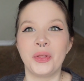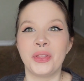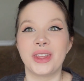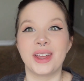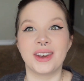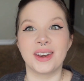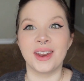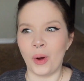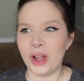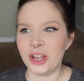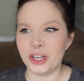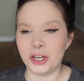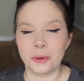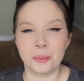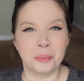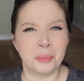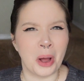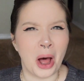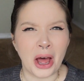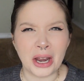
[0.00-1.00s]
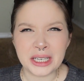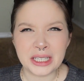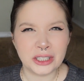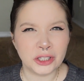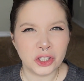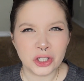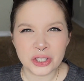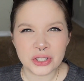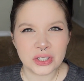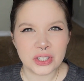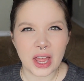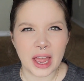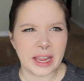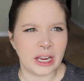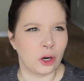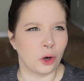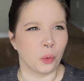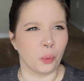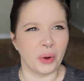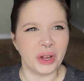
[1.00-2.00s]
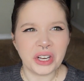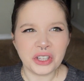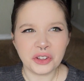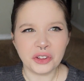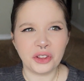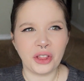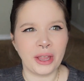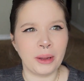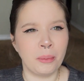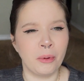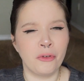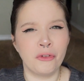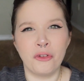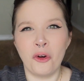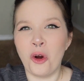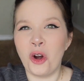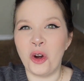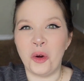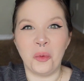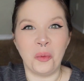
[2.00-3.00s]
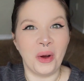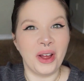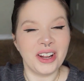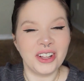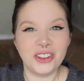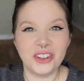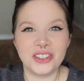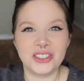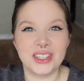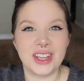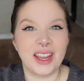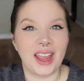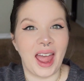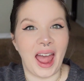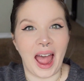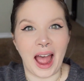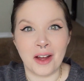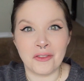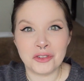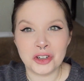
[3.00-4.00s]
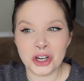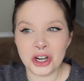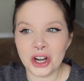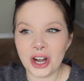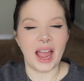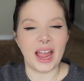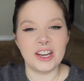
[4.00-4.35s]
than what your body looks like or what it looked like before what it looks like after.